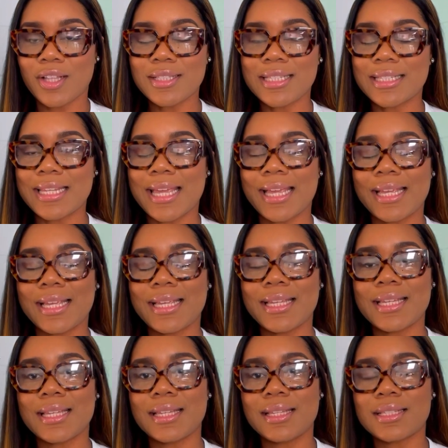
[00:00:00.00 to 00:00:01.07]
Today
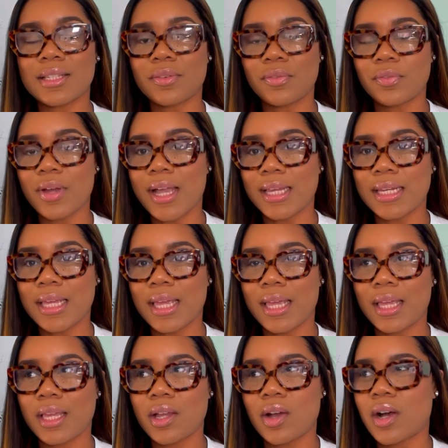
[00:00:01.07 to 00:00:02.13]
is
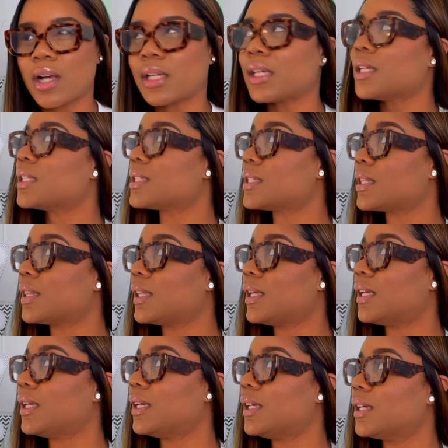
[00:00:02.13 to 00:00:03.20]
Friday, August
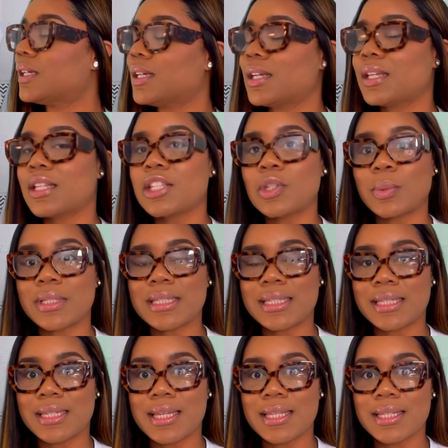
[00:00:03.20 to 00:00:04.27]
the
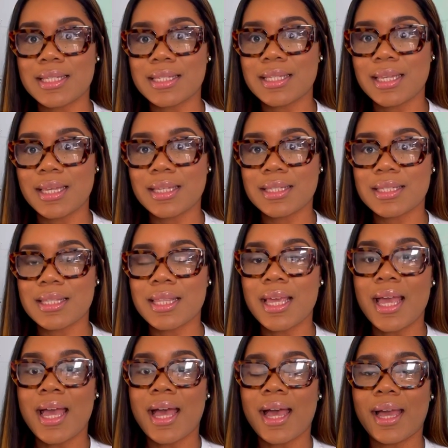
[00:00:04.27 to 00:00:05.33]
26th,
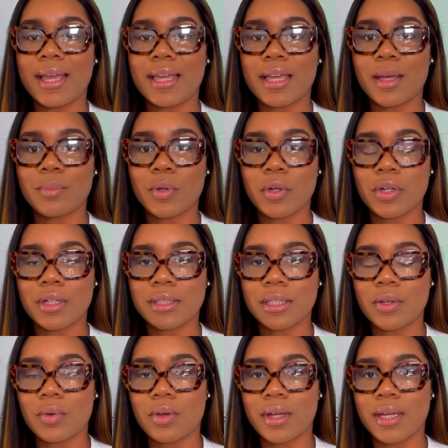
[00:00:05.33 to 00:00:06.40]
I am currently
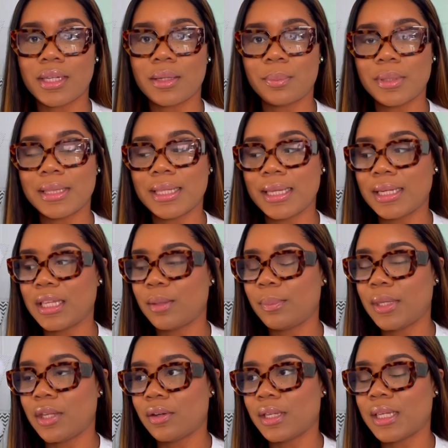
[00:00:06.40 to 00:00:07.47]
on a planning
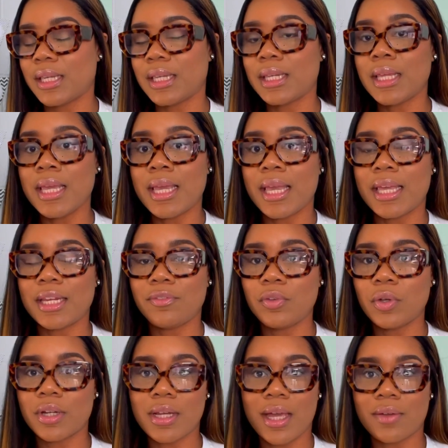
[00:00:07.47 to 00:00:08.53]
period. And if you
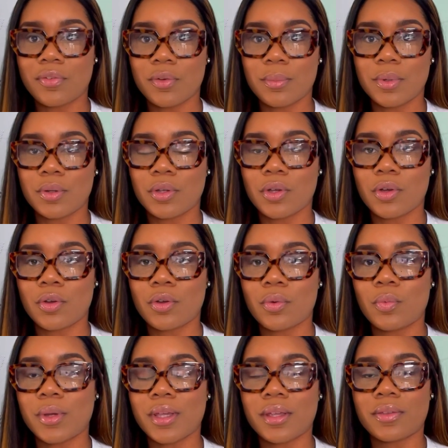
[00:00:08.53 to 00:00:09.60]
are not familiar
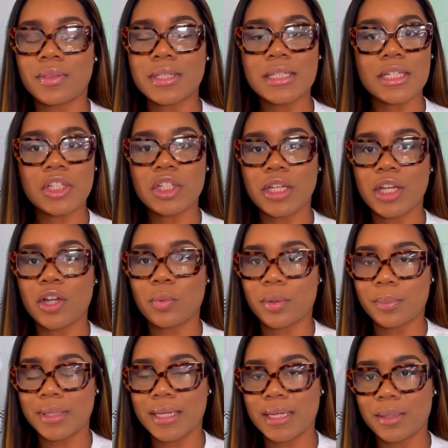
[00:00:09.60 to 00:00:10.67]
with teaching or what
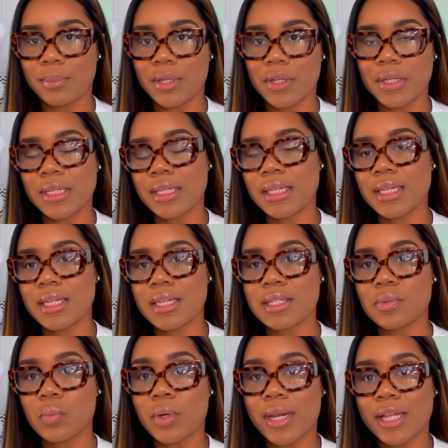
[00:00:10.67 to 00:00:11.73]
planning period is,
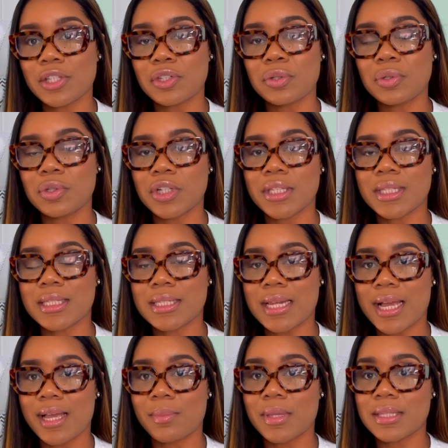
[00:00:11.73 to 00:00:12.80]
what I do during this
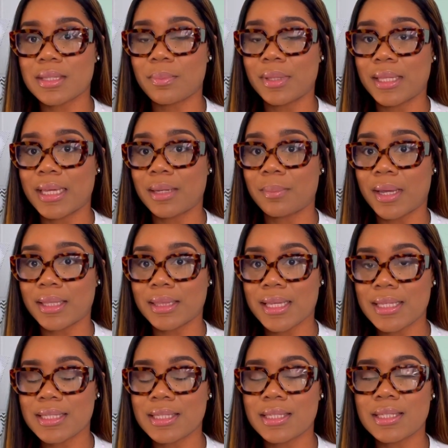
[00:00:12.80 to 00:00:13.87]
time is plan my
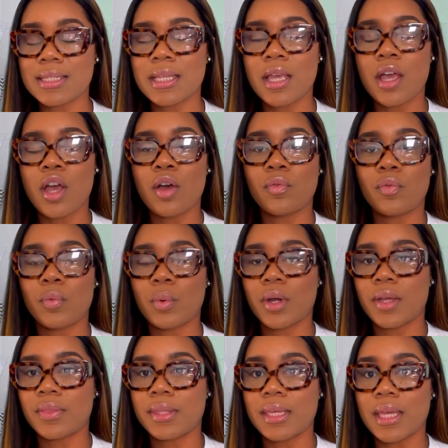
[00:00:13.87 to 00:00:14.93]
lessons for
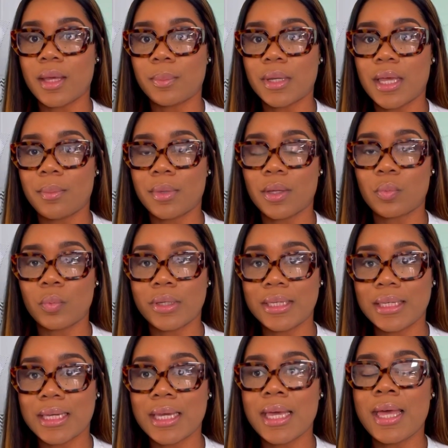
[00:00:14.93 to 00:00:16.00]
the upcoming
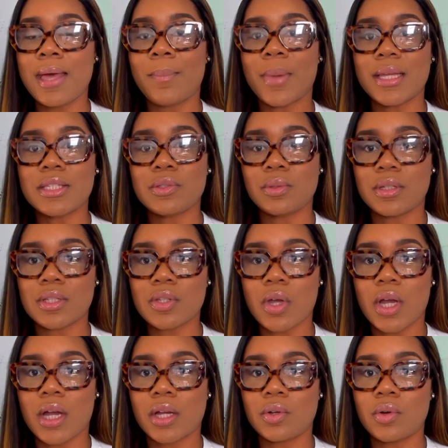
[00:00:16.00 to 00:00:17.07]
week. My students
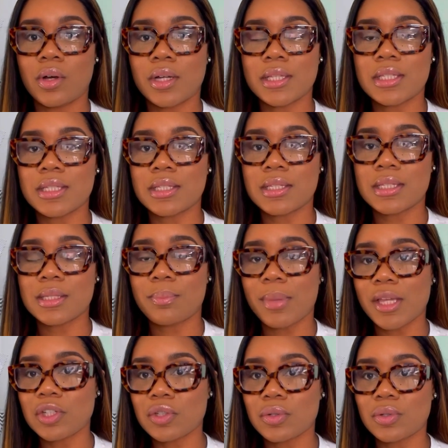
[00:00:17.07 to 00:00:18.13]
are going to
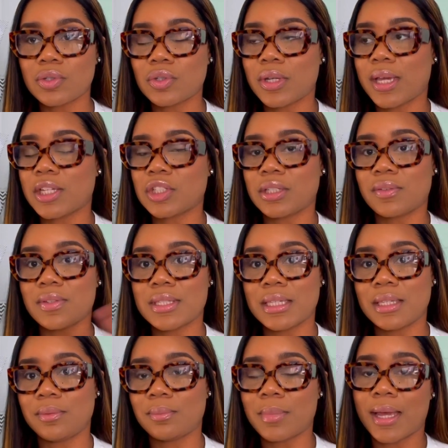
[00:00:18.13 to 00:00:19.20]
specials. You guys should have
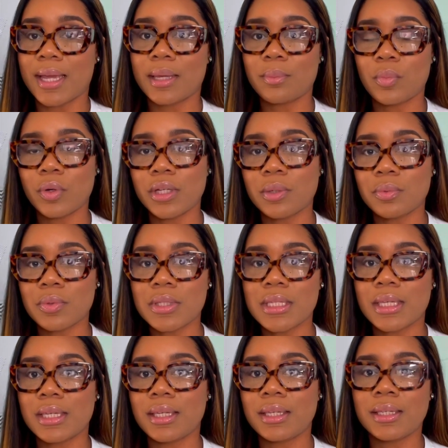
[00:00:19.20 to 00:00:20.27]
seen my morning
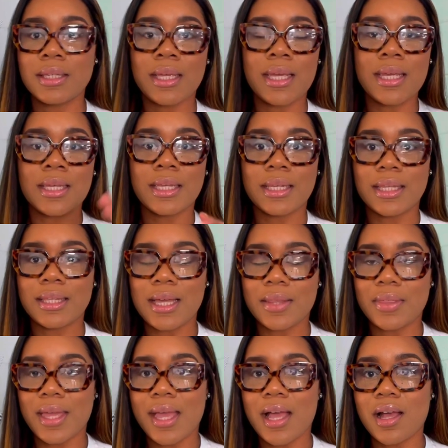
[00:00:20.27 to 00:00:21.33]
routine, getting out
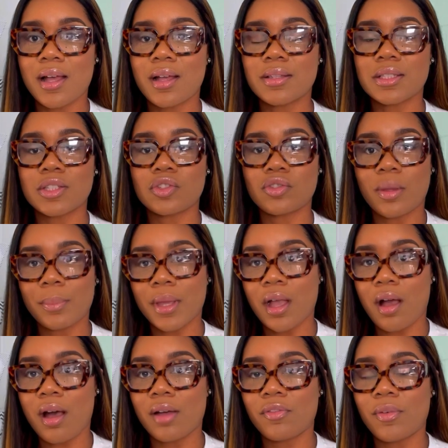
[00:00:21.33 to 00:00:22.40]
the house, dropping
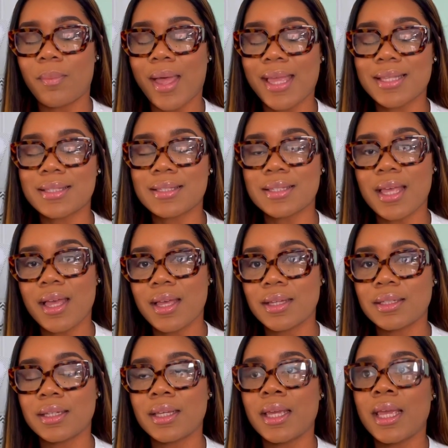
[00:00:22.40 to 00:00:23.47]
off my
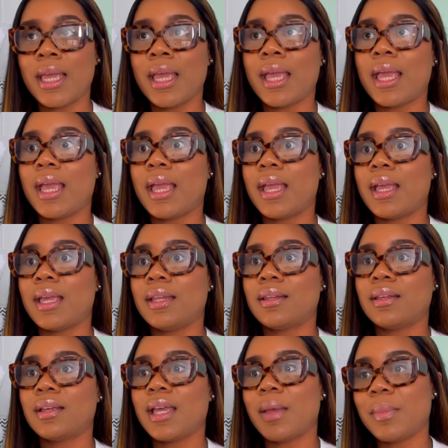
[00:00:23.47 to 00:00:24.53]
son, and
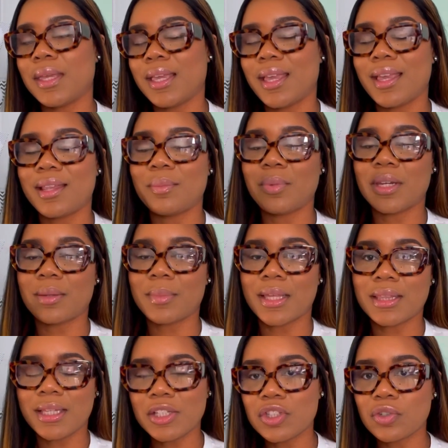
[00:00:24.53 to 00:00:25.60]
coming in, putting my
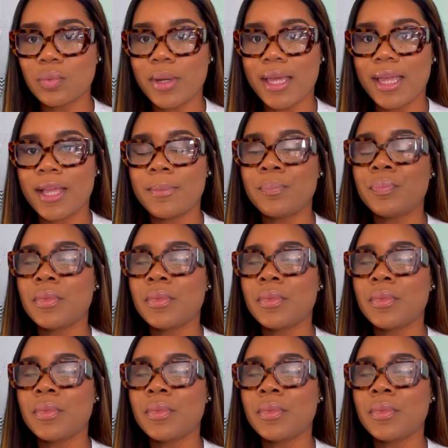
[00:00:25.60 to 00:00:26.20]
lunch away.